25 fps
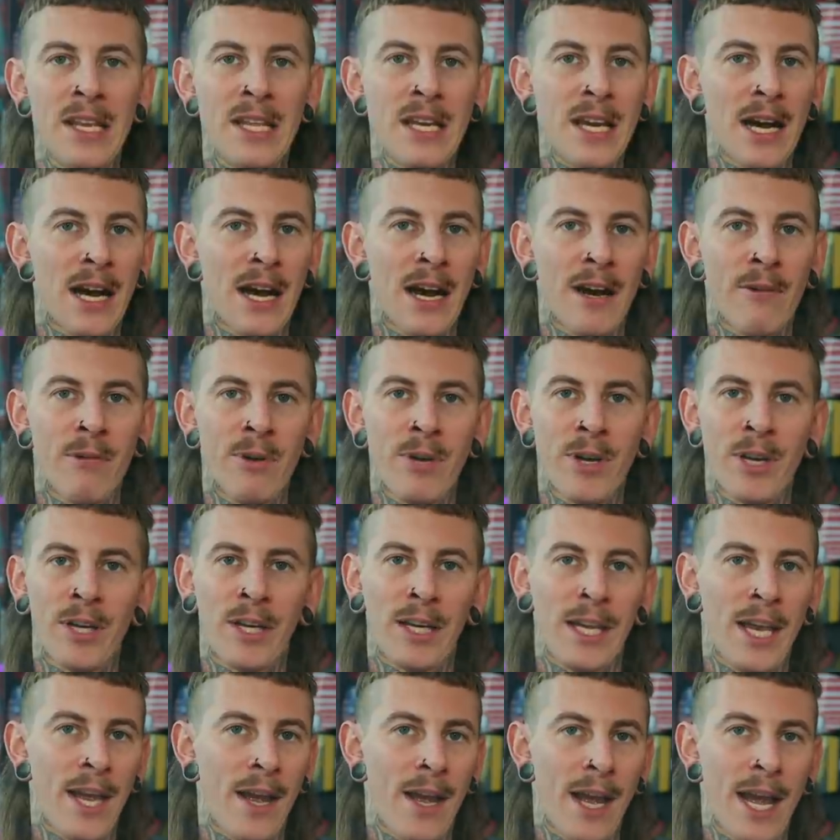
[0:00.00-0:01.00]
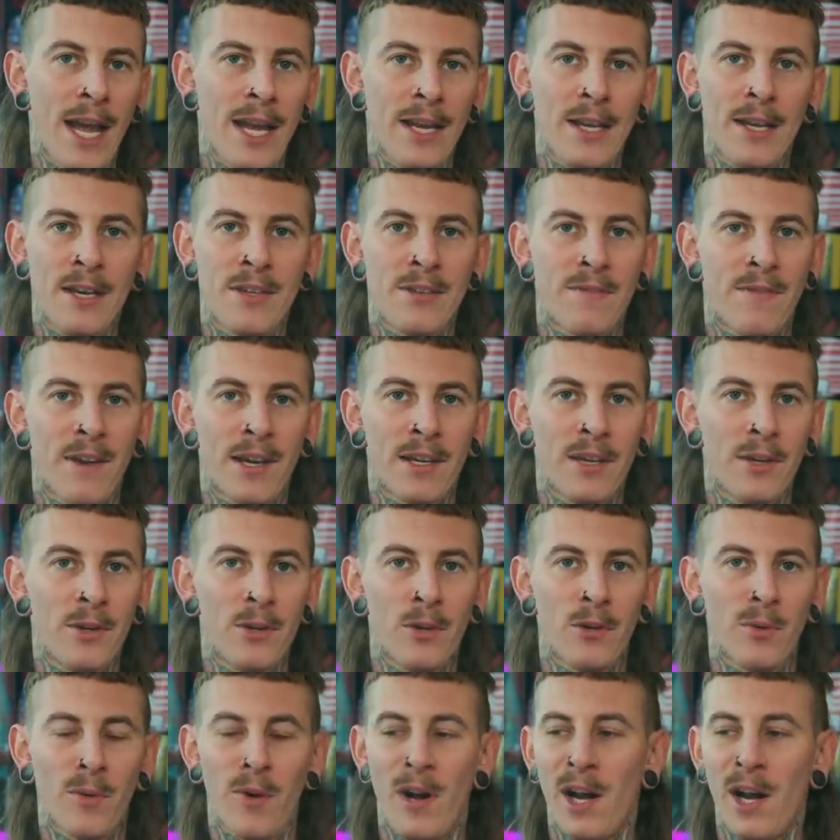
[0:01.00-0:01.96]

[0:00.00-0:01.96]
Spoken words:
the artwork, yeah, hey, it's fucking cool.